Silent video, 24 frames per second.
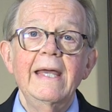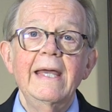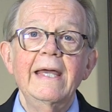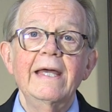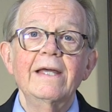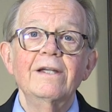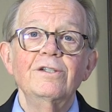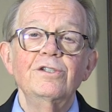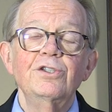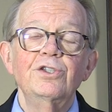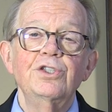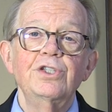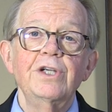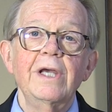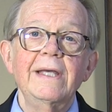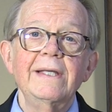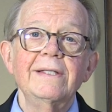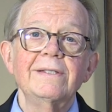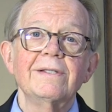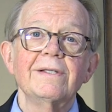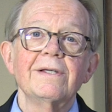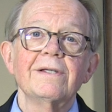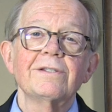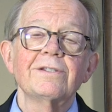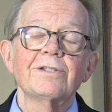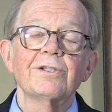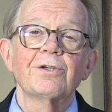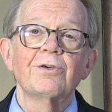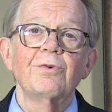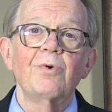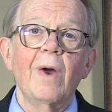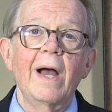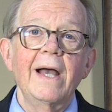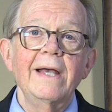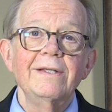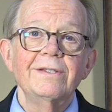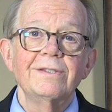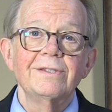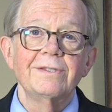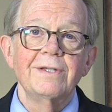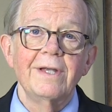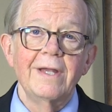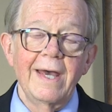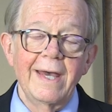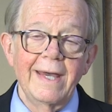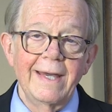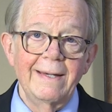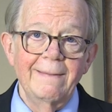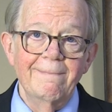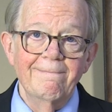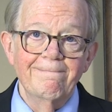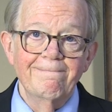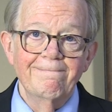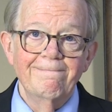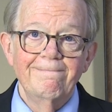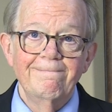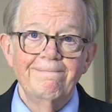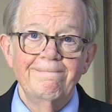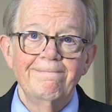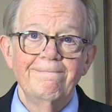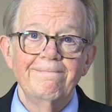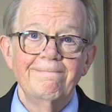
In Jesus Christ's name,